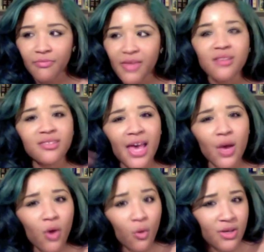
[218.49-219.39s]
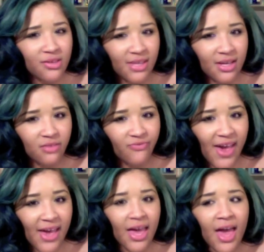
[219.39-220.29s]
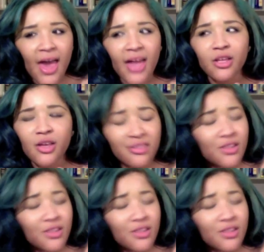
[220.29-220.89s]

Not saying what we see is fake, and yes,